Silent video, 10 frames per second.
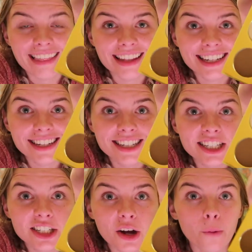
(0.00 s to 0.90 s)
This is
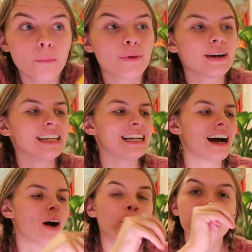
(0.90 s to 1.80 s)
so pretty.
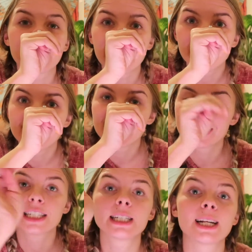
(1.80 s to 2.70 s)
Oh my god, I'm such
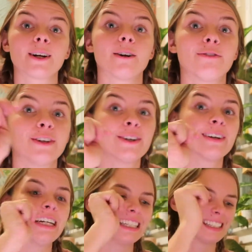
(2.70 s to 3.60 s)
a sucker for
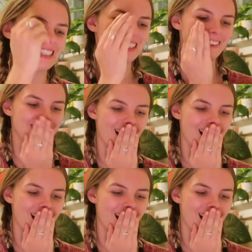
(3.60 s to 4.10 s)
greens too.